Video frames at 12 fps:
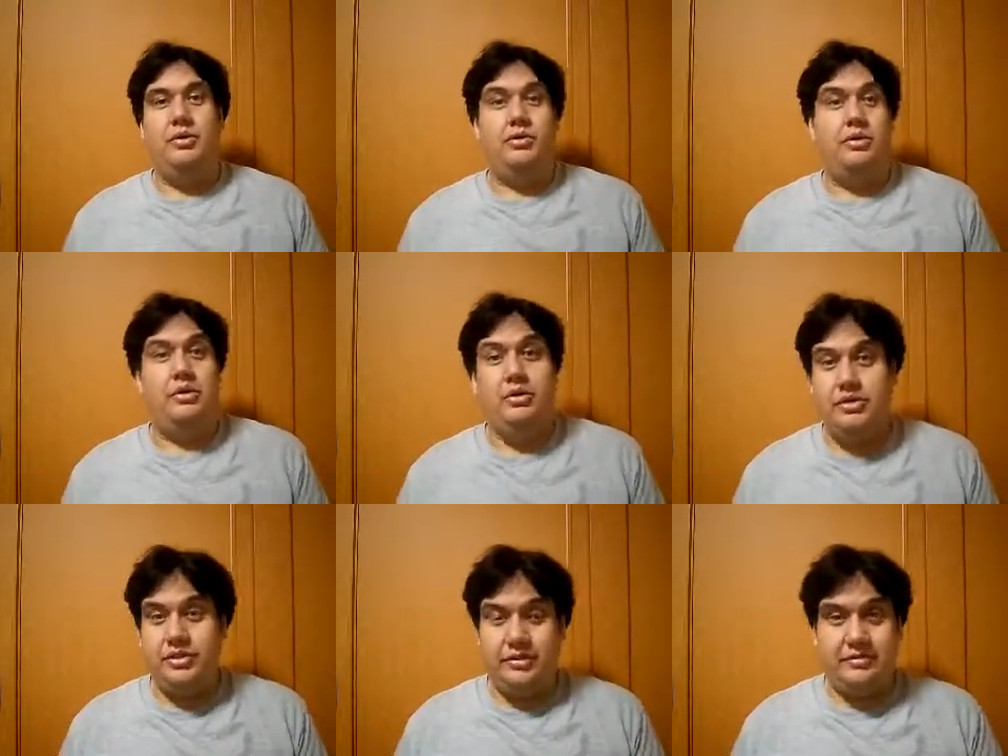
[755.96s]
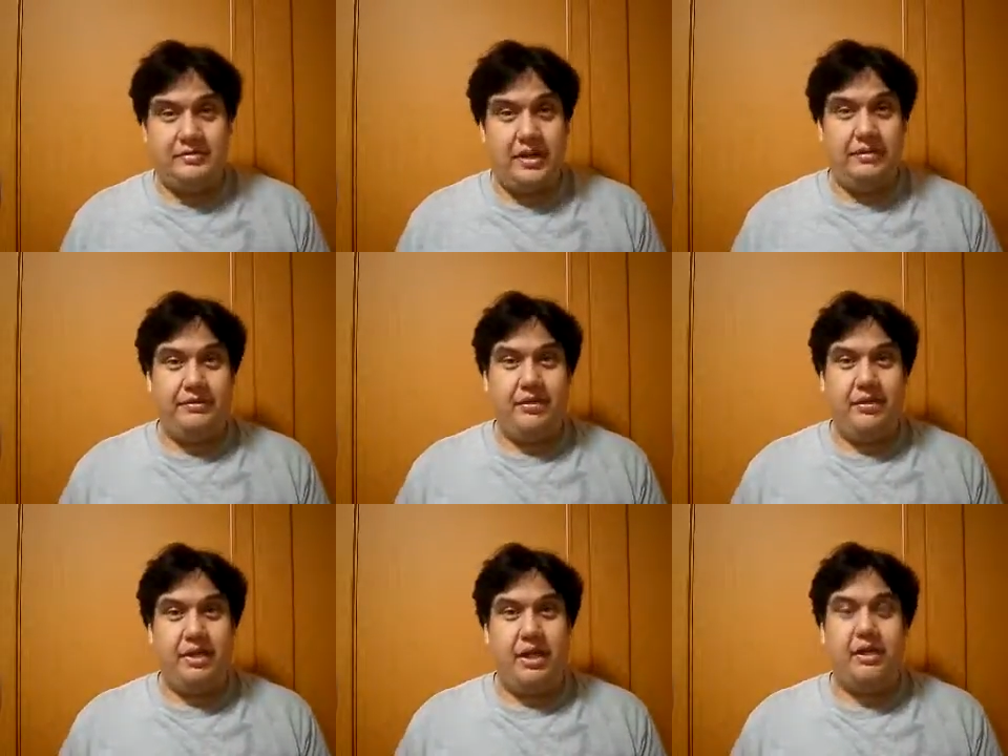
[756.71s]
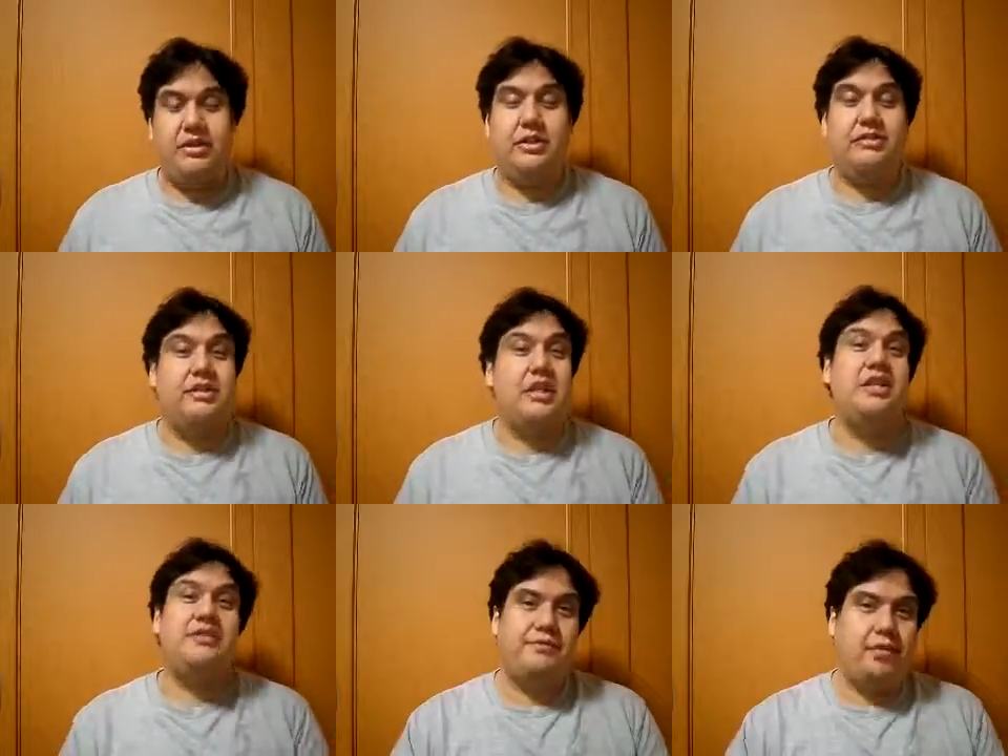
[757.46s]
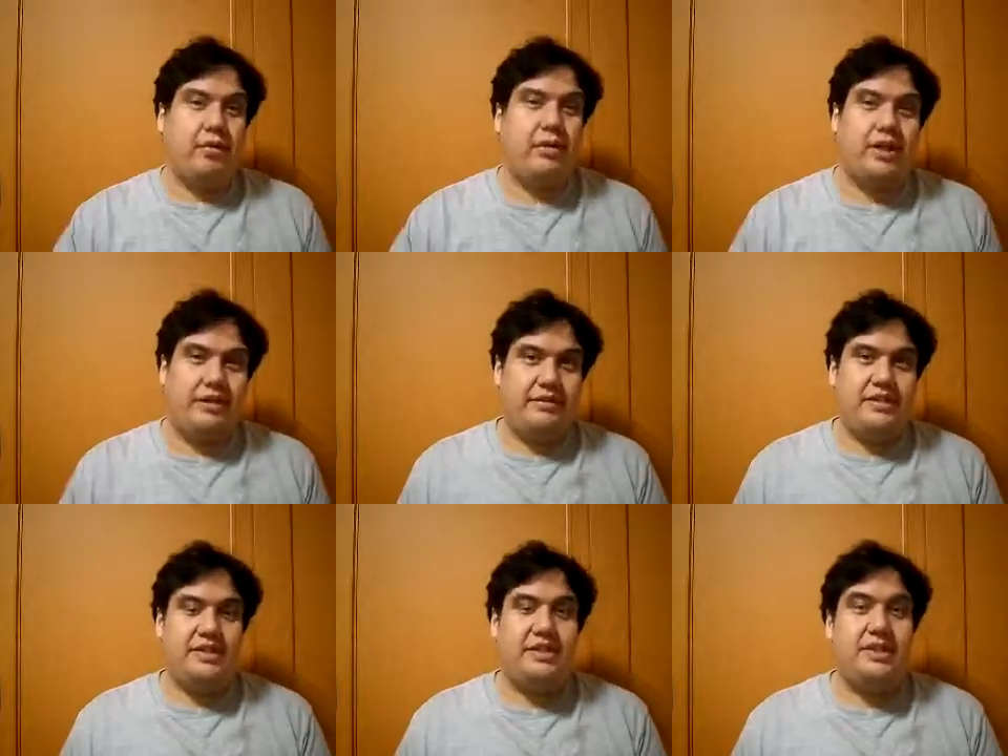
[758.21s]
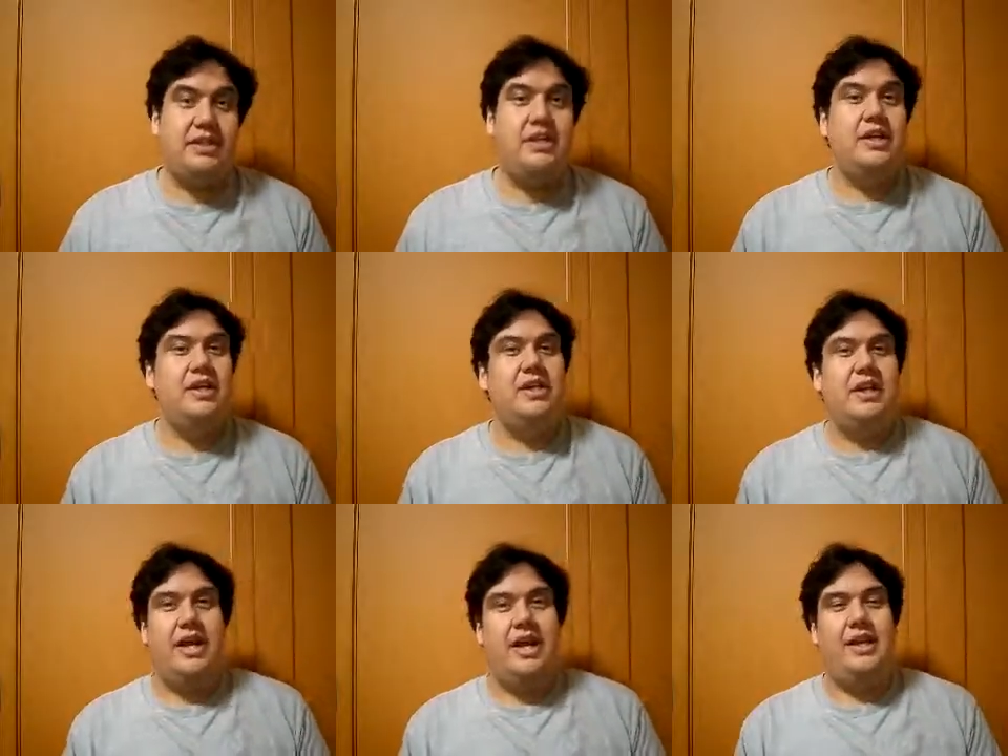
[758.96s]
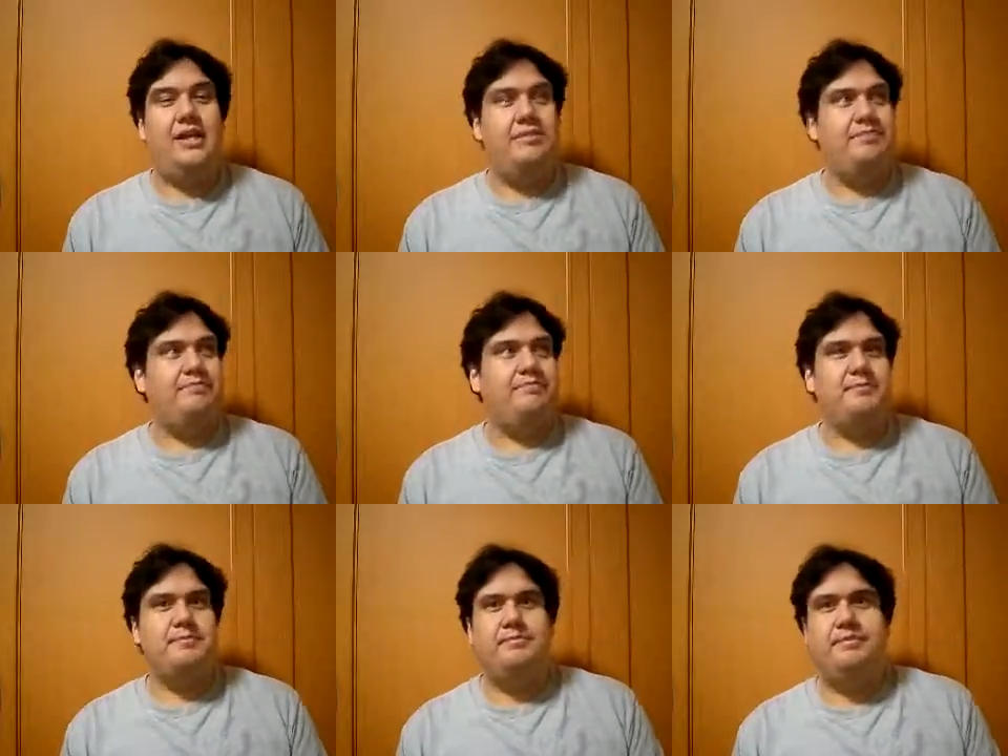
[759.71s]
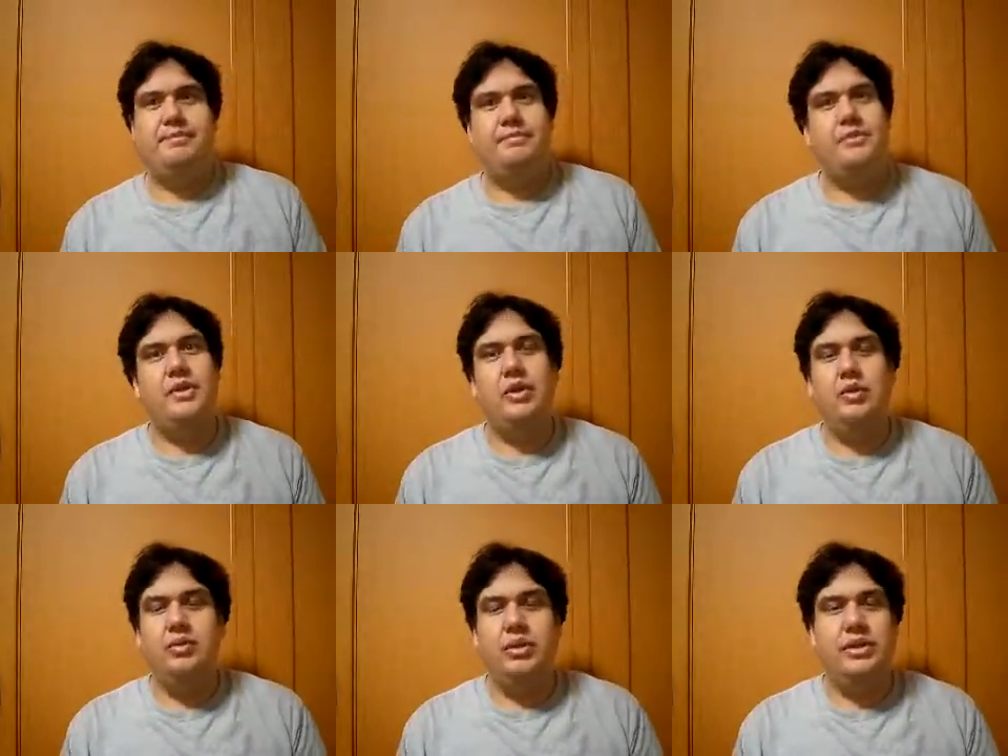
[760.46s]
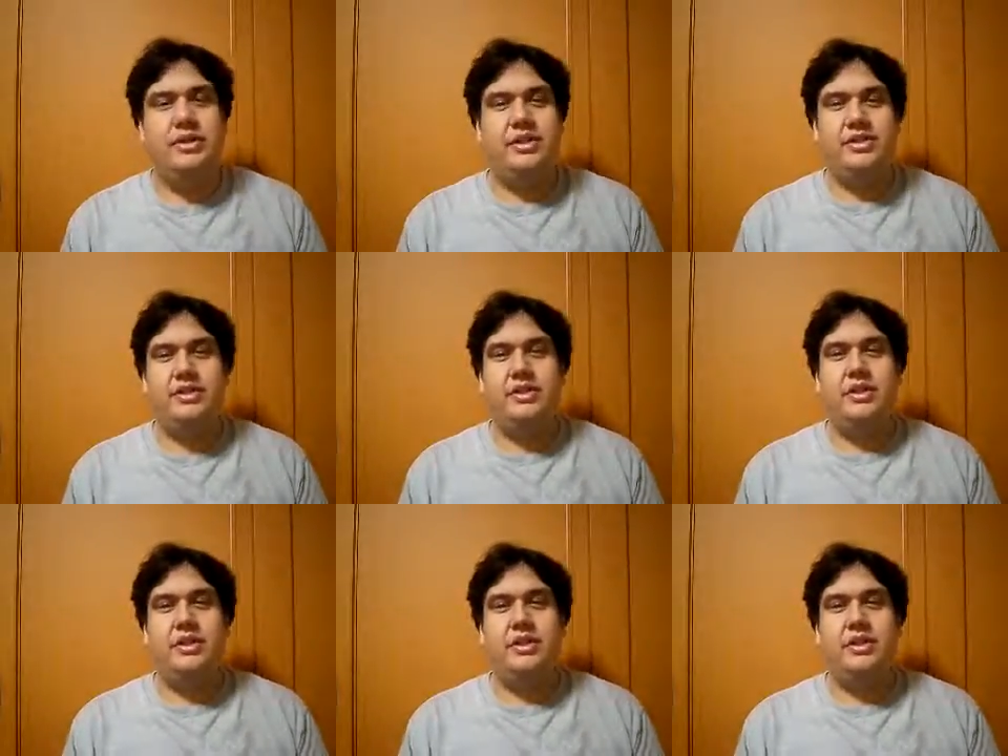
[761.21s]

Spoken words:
Who's your favorite character of these four that I've listed? And what do you think?